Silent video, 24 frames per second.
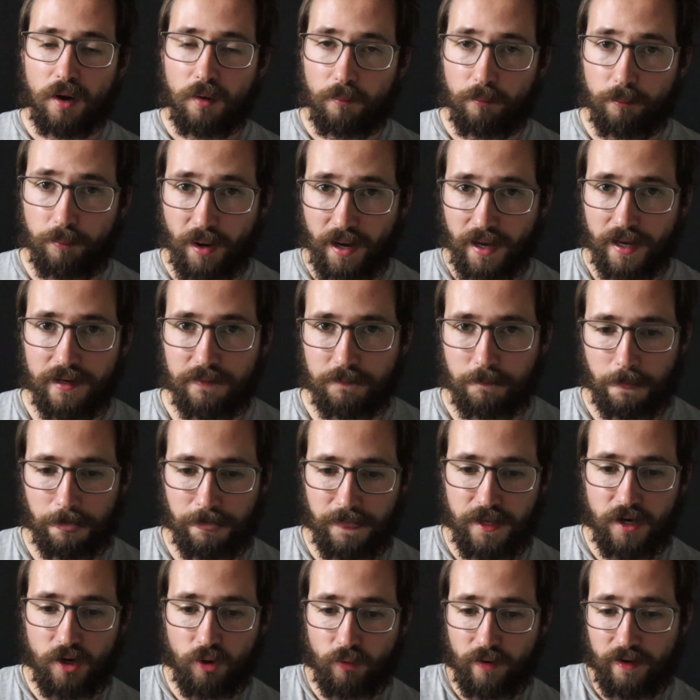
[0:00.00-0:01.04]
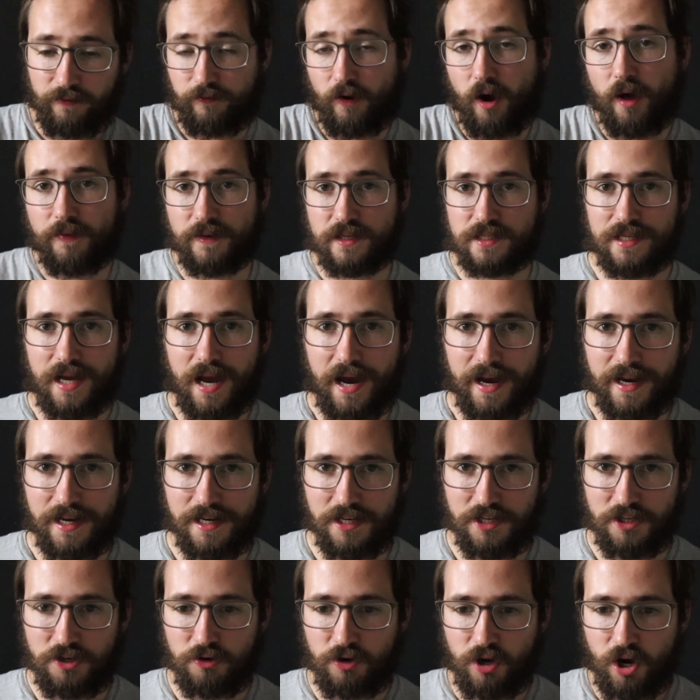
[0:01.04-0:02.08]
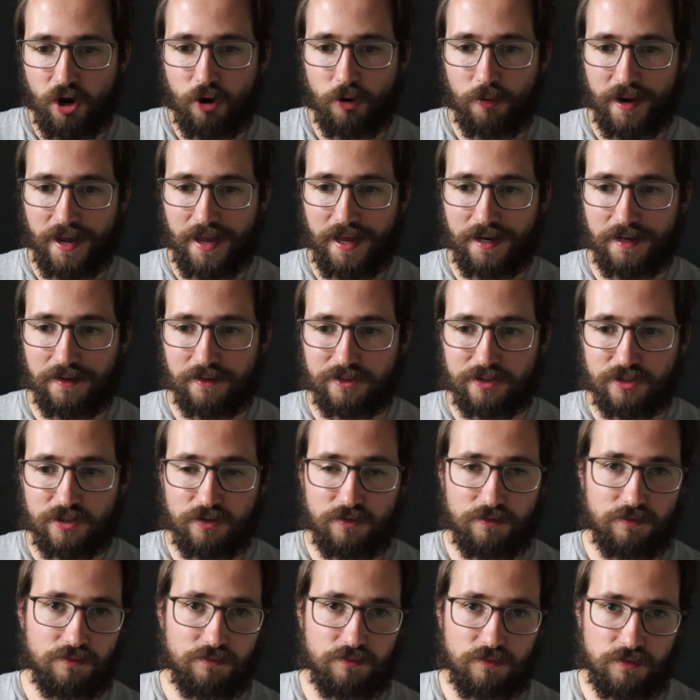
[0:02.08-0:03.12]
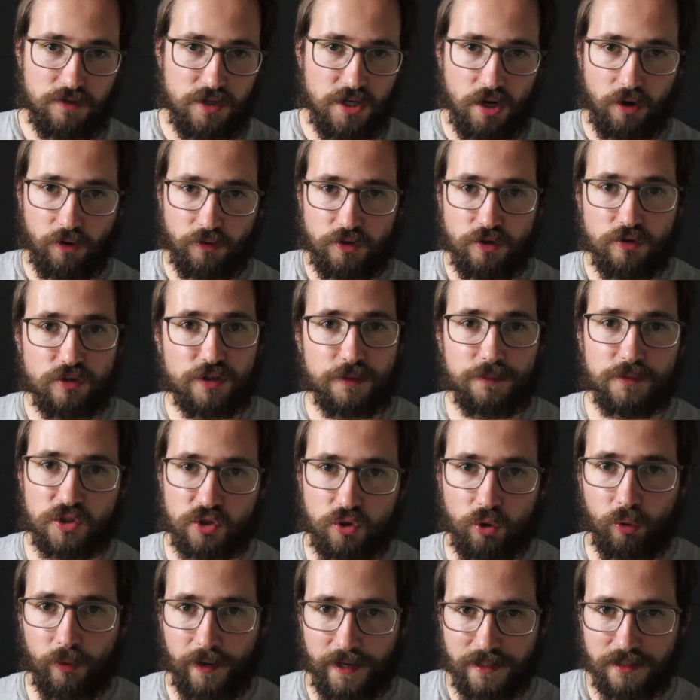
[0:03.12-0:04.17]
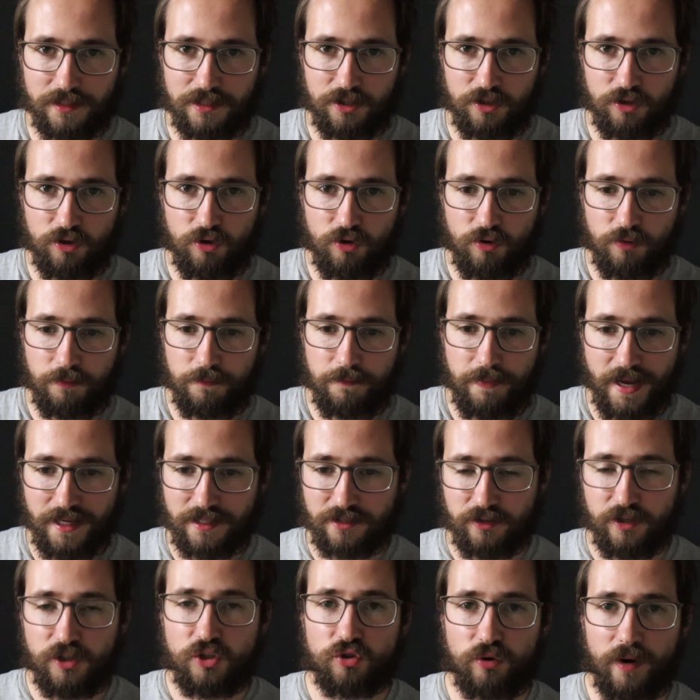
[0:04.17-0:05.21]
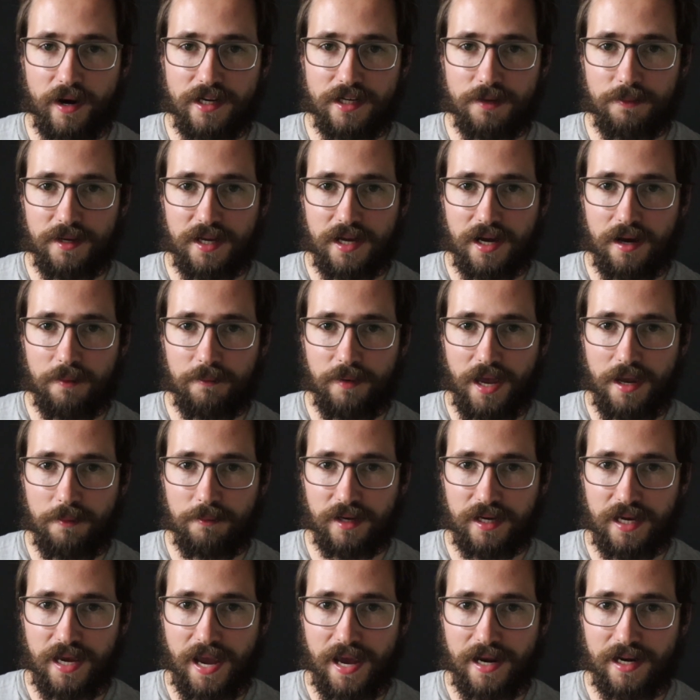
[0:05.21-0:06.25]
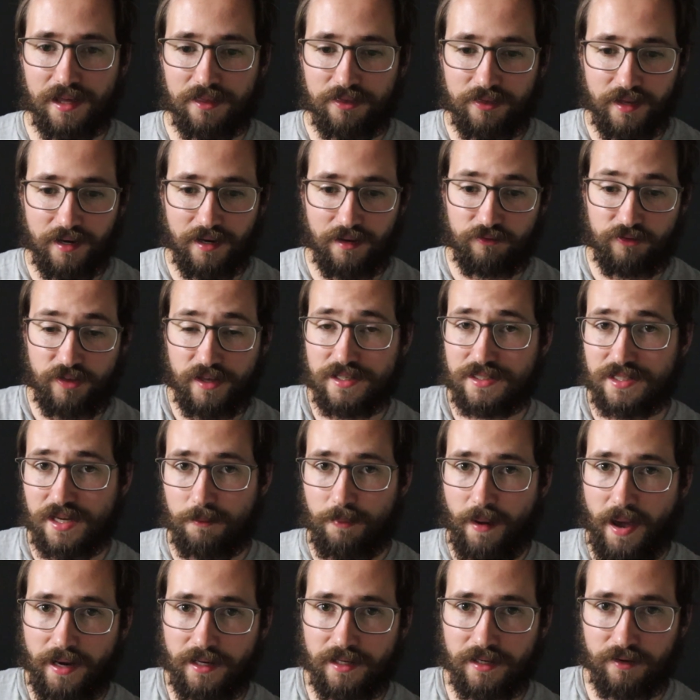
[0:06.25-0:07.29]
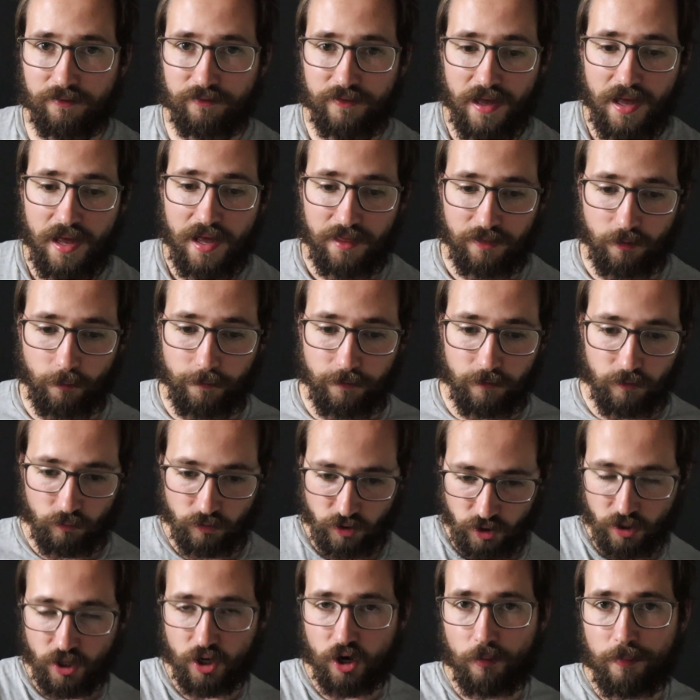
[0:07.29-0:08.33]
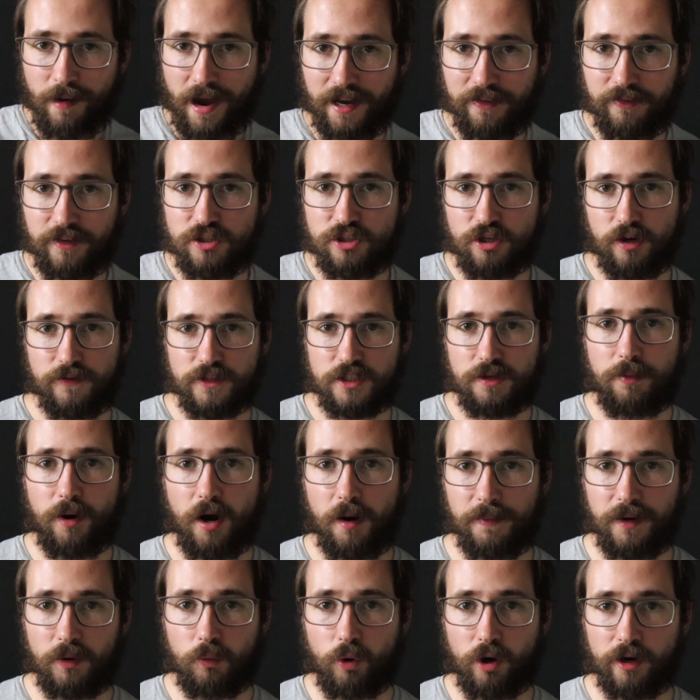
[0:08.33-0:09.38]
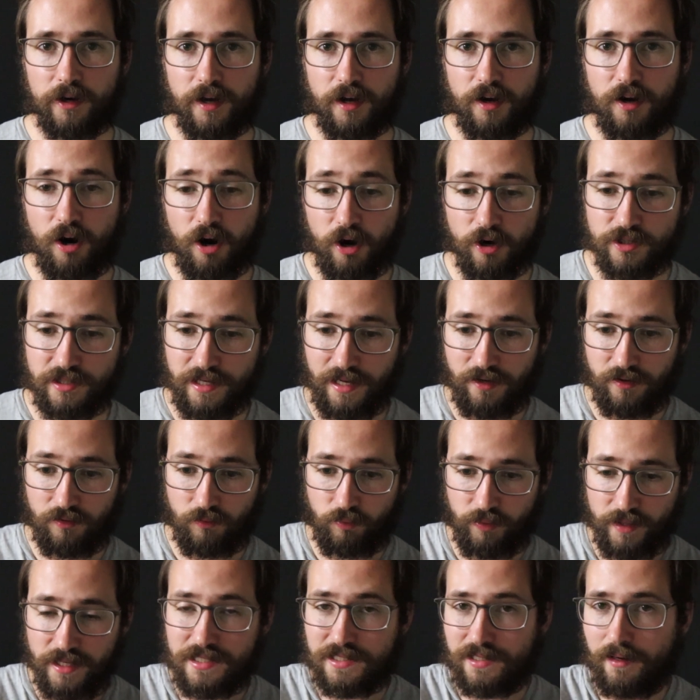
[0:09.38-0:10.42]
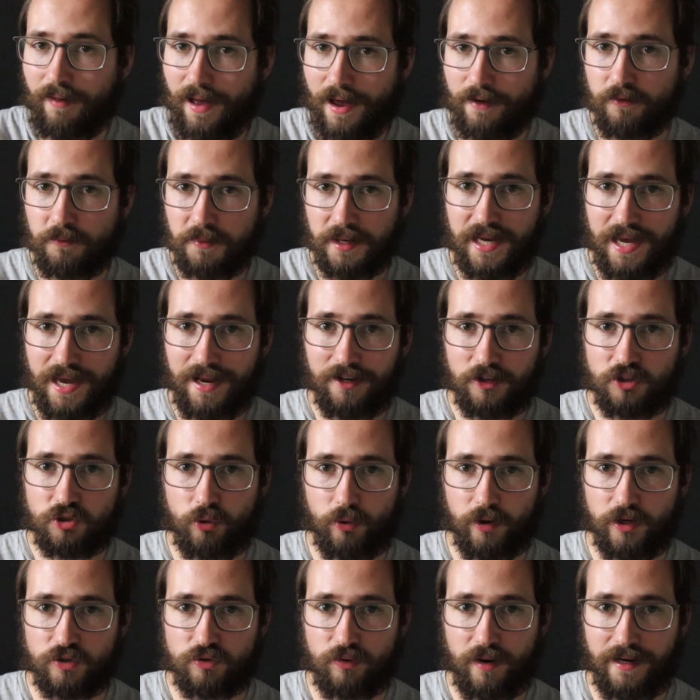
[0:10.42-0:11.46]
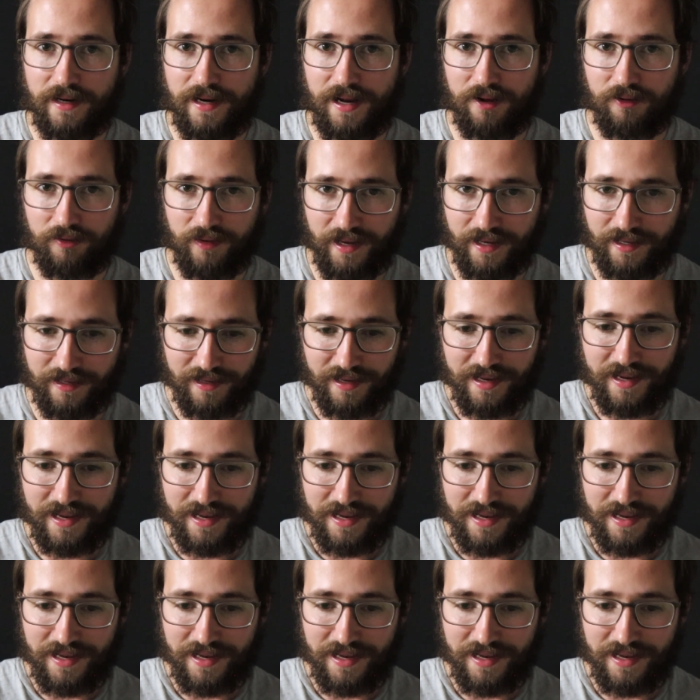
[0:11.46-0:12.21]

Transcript: But, you know, if on the side you go and, you know, do some schooling to basically train to become a mechanic, then if things get bad enough, then you can go back in the service department and work on cars. And we still have a mechanic shortage right now. Like,